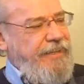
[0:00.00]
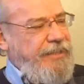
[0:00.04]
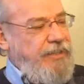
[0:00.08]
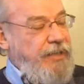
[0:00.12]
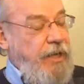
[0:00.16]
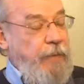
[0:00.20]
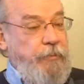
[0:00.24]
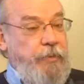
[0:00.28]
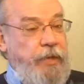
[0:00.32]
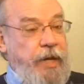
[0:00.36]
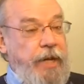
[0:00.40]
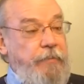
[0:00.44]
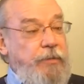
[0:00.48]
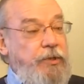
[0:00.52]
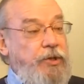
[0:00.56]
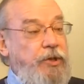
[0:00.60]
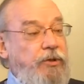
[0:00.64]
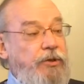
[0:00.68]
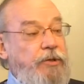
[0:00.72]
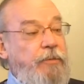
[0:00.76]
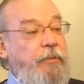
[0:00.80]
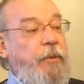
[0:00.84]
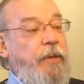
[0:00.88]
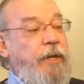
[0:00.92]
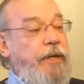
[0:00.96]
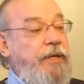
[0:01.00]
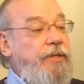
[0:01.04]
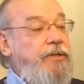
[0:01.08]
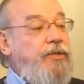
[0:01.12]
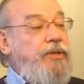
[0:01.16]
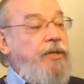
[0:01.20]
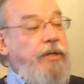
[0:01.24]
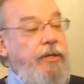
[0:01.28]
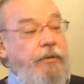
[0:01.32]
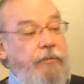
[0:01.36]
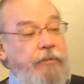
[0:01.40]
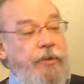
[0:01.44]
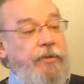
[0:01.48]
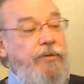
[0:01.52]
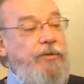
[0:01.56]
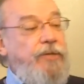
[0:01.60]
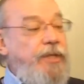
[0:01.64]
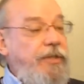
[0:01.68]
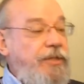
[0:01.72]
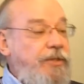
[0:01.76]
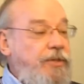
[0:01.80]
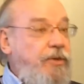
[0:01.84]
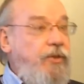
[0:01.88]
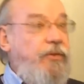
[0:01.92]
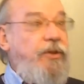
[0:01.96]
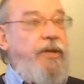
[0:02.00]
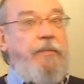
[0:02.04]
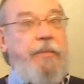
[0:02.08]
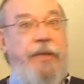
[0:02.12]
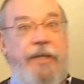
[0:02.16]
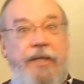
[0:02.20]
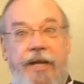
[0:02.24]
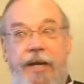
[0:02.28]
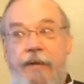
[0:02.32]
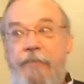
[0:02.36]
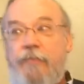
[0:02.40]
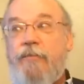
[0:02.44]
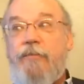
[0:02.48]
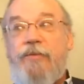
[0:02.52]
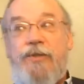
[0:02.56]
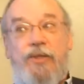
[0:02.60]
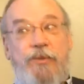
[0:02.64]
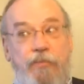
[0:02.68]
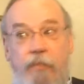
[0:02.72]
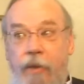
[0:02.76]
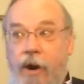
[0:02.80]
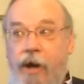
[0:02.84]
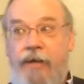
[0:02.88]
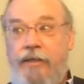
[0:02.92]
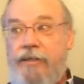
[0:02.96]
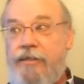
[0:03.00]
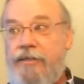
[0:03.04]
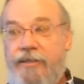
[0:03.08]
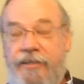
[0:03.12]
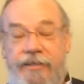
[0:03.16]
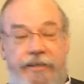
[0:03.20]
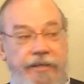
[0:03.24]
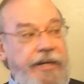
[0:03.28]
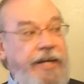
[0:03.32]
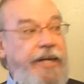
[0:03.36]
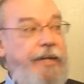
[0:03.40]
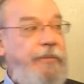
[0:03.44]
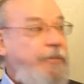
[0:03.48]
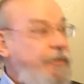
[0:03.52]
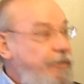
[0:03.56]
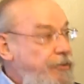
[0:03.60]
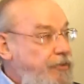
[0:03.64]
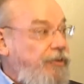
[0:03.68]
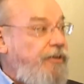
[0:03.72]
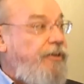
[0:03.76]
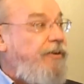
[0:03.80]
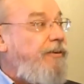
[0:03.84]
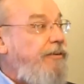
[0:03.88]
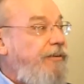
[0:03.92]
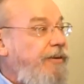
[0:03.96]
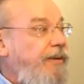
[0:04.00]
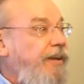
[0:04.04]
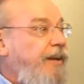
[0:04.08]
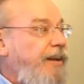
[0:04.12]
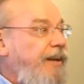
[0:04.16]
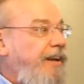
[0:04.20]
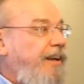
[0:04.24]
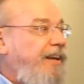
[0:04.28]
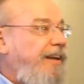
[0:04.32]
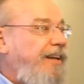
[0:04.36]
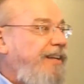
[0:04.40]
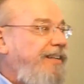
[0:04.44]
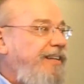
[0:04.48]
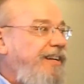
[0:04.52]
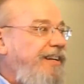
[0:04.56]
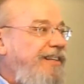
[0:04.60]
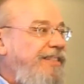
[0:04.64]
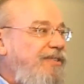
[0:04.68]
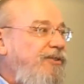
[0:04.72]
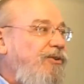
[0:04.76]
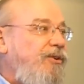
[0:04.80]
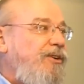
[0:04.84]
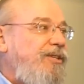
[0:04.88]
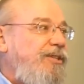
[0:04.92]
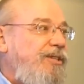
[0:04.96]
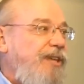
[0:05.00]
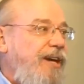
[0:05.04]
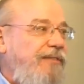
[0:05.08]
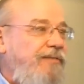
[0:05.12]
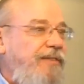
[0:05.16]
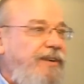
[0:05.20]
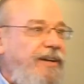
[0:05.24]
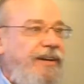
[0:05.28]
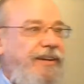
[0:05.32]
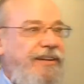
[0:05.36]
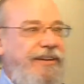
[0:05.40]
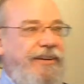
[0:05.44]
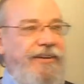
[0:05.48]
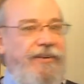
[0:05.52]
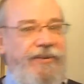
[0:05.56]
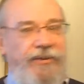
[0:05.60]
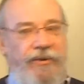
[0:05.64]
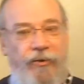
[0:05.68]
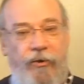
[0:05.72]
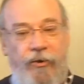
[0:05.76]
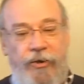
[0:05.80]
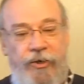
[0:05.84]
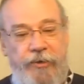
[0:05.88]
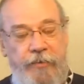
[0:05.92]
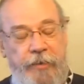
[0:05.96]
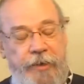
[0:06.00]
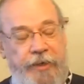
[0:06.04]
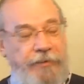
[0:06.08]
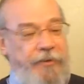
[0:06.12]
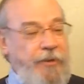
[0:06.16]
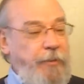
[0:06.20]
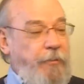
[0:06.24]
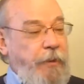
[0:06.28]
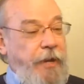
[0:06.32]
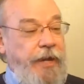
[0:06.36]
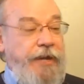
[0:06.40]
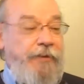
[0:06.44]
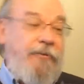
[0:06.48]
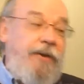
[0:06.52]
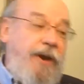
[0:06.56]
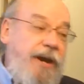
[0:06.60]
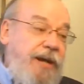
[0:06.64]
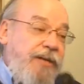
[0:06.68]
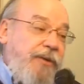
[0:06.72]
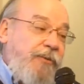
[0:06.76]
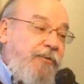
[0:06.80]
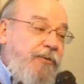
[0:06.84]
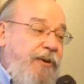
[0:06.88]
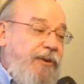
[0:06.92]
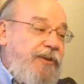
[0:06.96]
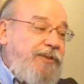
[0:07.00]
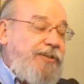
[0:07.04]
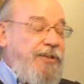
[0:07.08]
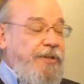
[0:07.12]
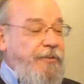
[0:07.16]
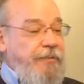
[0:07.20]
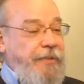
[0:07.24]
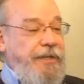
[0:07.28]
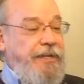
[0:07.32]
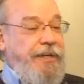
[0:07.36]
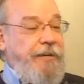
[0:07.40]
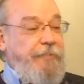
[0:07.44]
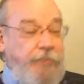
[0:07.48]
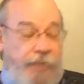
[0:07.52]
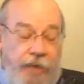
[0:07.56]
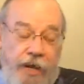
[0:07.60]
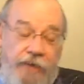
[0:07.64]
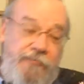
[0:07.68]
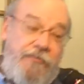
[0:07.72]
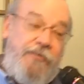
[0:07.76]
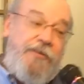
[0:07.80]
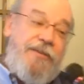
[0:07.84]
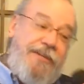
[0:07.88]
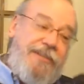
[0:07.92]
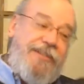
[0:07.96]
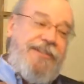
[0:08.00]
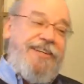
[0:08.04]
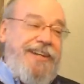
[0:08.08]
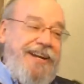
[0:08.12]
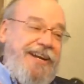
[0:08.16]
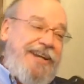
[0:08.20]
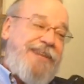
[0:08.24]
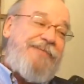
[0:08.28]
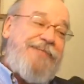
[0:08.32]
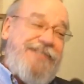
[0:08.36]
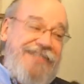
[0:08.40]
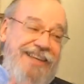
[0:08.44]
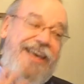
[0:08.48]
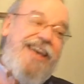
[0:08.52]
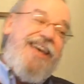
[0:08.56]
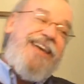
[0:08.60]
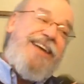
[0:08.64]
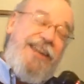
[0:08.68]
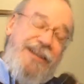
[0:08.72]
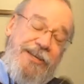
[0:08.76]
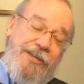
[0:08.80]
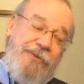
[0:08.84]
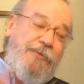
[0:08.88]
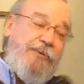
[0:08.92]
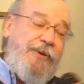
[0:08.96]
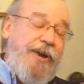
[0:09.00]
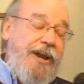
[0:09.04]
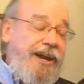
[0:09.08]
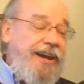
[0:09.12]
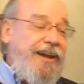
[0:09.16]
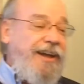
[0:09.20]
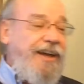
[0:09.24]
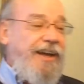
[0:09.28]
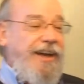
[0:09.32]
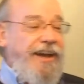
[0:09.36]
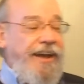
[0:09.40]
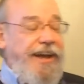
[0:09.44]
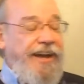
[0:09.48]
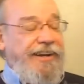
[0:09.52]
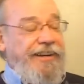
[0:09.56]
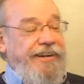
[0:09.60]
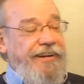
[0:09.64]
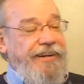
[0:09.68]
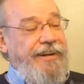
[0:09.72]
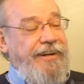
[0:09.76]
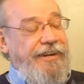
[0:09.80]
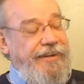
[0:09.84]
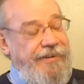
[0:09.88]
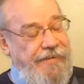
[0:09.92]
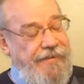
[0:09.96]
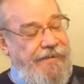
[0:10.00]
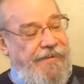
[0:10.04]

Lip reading: and sometimes, you know, you play gentle music so they become smarter than the neighbors, you know, that sort of stuff. Or you play rock and roll so they become tougher than the neighbors. Either way, and